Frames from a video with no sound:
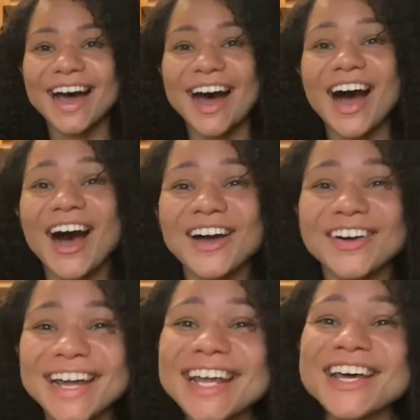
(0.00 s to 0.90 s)

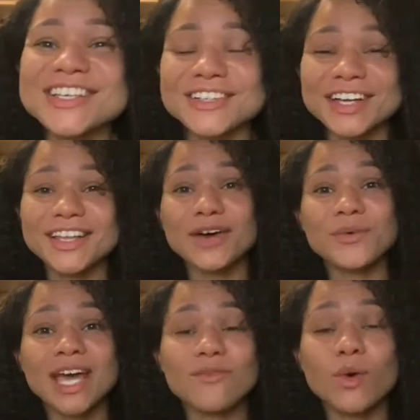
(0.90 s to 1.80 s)
Alright, so now that
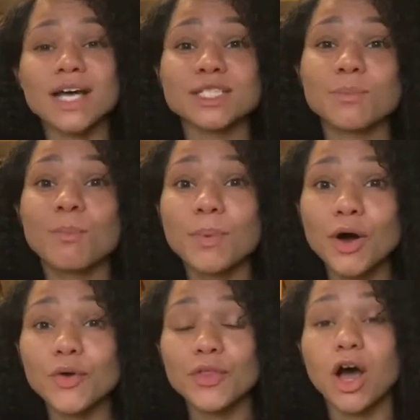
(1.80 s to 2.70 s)
we have washed
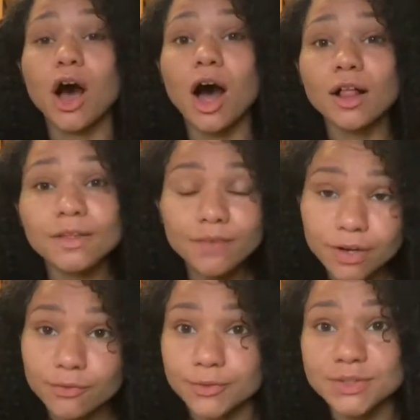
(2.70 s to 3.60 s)
both all of
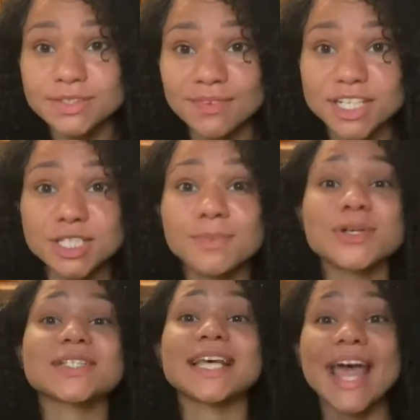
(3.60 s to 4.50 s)
our fruits and
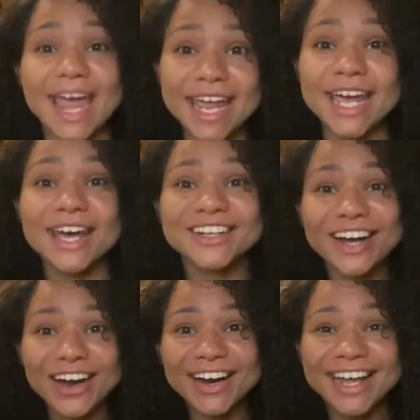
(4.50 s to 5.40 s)
vegetables and
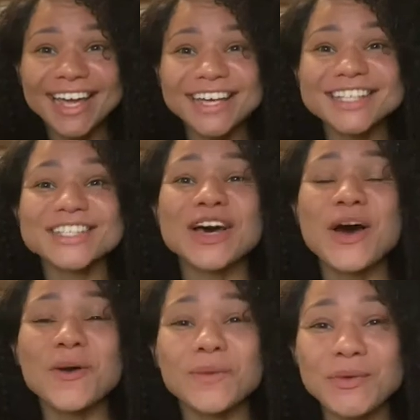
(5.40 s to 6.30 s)
our hands,
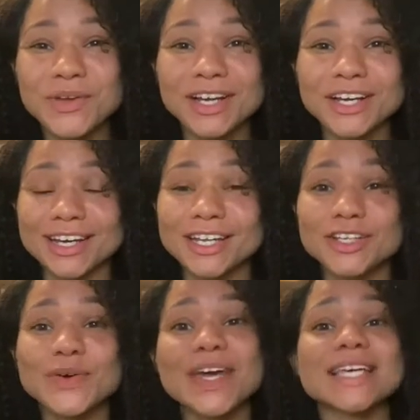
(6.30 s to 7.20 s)
what we are going to
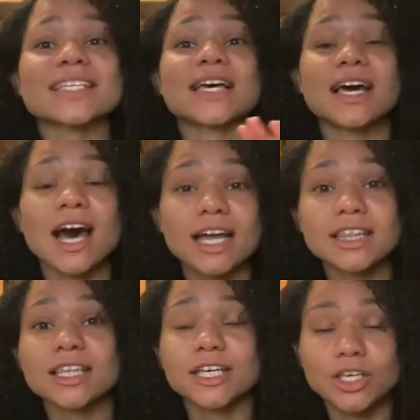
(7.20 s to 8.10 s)
do is
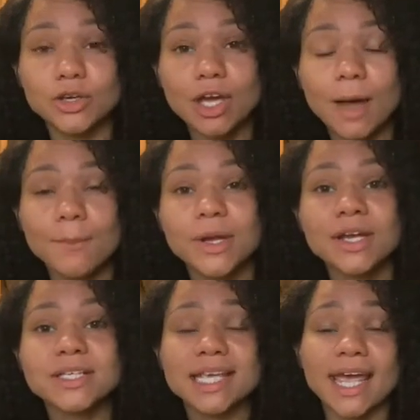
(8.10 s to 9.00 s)
cut the
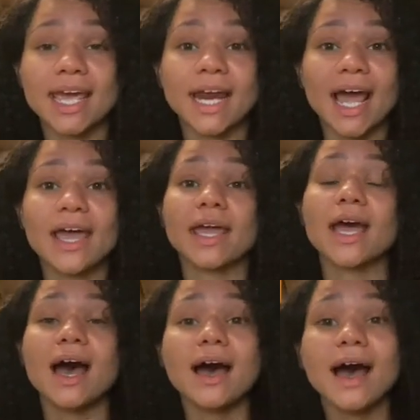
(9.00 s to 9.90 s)
cucumbers, and I
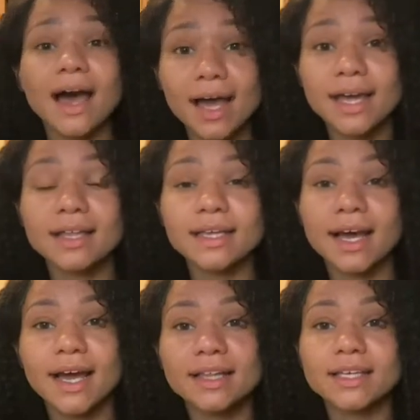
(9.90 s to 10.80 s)

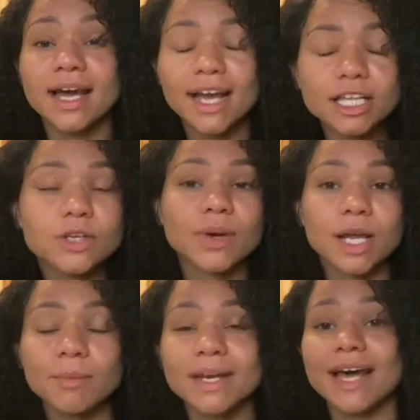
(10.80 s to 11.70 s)
highly
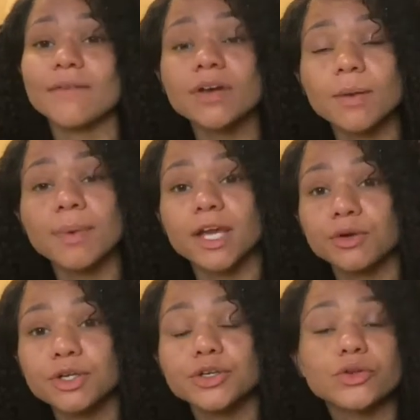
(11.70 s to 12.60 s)
recommend having a
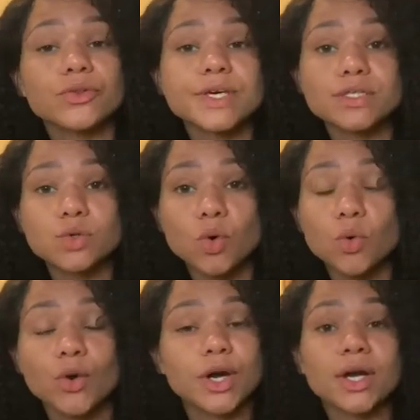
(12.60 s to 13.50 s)
parent do this
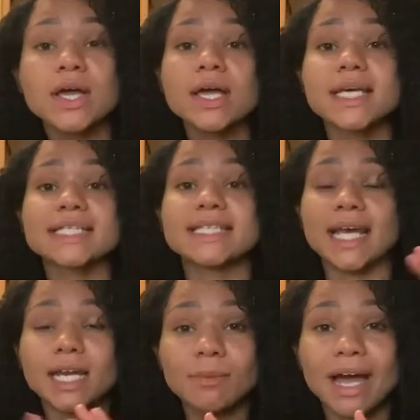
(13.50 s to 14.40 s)
or
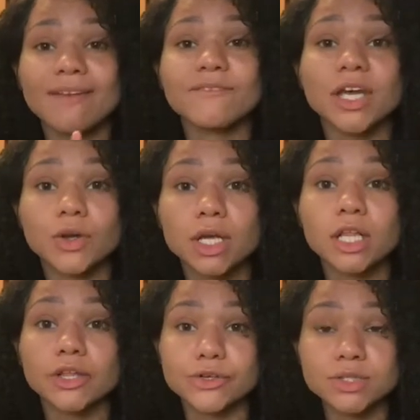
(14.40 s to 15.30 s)
standing by very
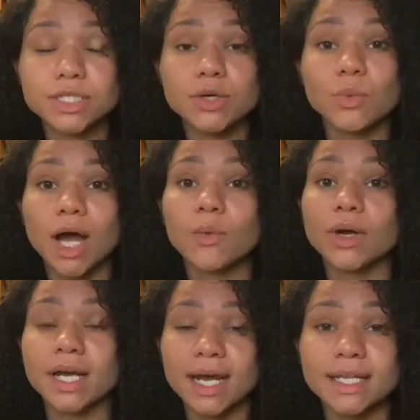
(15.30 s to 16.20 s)
closely while
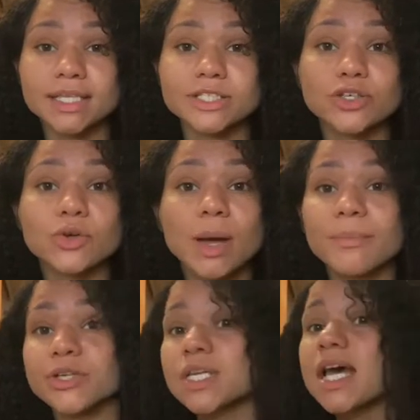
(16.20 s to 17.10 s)
we're cutting these
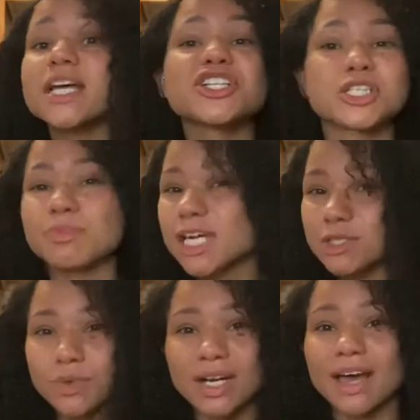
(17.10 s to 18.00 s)
cucumbers, just because
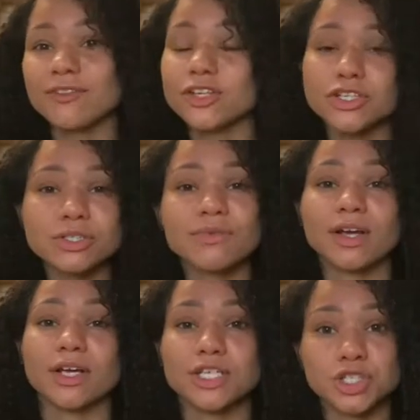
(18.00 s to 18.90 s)
we're gonna have to use
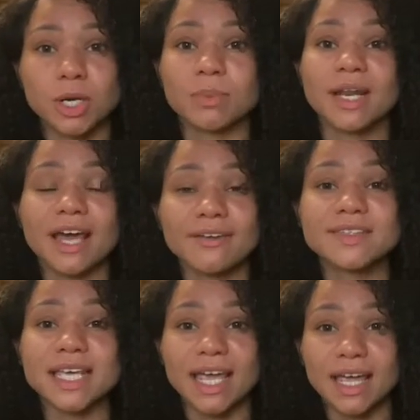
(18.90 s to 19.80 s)
very sharp knives
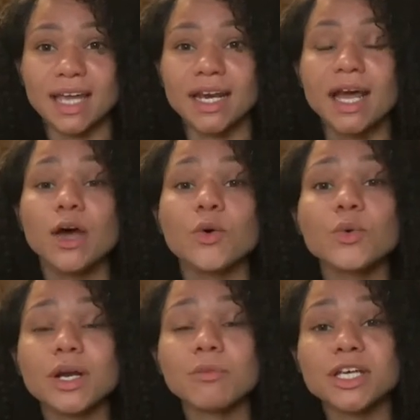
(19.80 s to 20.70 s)
and we
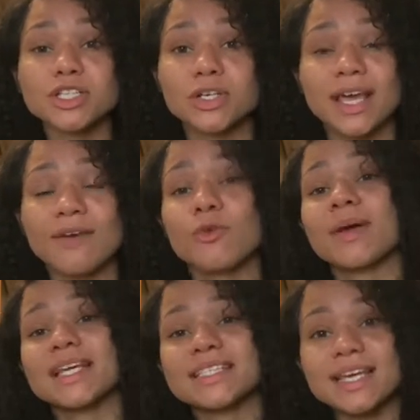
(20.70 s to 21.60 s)
want to make sure that
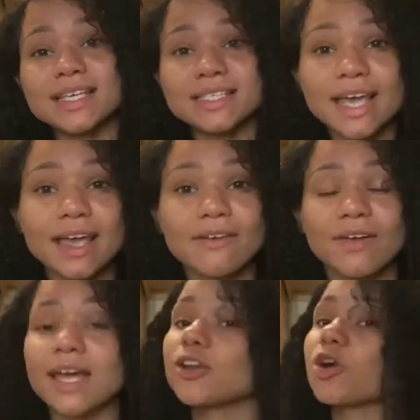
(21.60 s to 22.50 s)
everybody stays safe
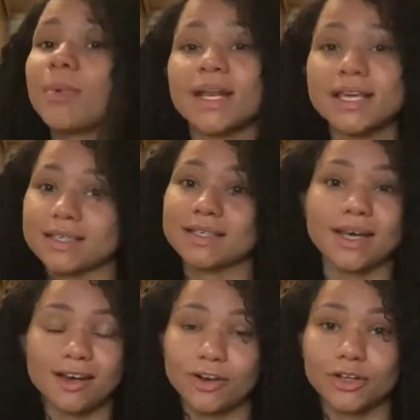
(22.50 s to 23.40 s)
and nobody gets
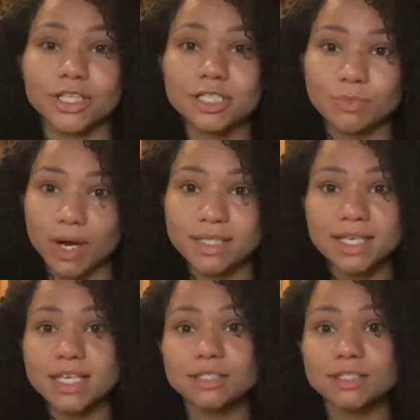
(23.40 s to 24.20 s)
cut during this process.